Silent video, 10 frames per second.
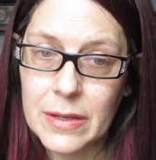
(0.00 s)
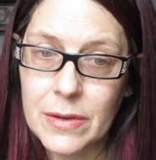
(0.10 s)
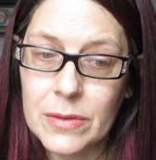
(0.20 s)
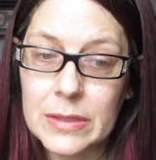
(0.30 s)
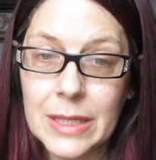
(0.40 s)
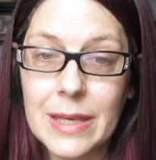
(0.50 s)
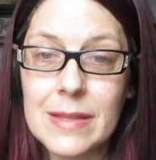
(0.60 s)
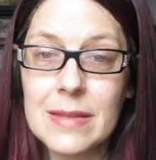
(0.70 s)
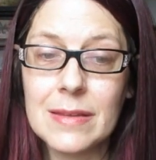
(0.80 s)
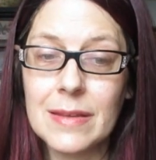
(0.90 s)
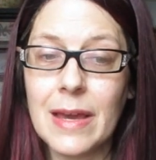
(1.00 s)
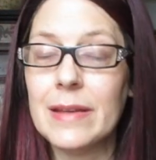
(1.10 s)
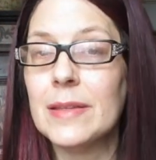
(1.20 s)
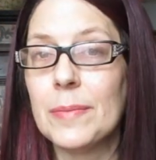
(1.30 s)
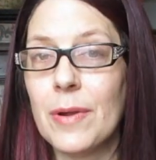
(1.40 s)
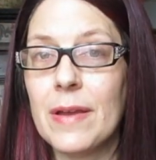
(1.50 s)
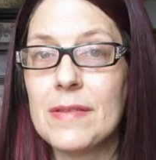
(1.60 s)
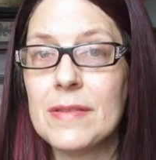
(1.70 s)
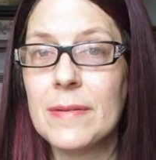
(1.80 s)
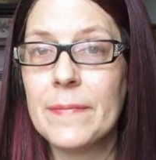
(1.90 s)
You know, the kid's getting
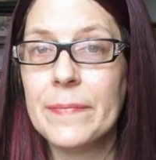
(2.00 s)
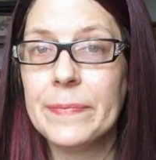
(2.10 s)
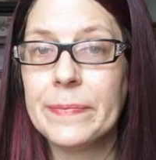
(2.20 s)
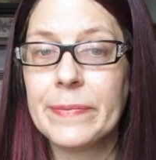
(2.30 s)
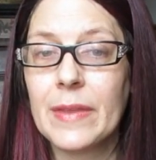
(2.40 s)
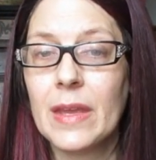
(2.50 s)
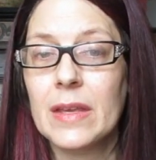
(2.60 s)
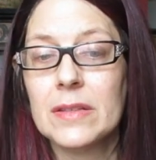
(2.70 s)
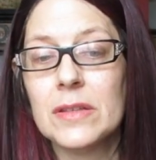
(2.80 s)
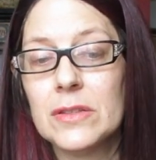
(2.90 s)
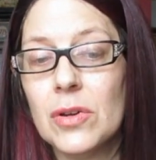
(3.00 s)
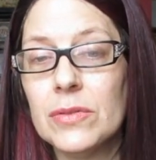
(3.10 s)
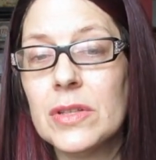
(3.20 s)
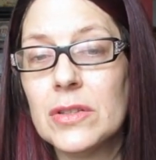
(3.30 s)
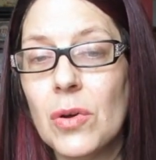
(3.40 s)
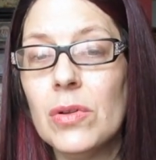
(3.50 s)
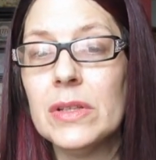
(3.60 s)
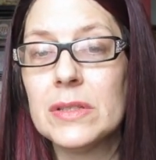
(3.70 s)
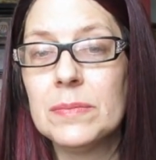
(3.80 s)
depressed. So the toll, the toll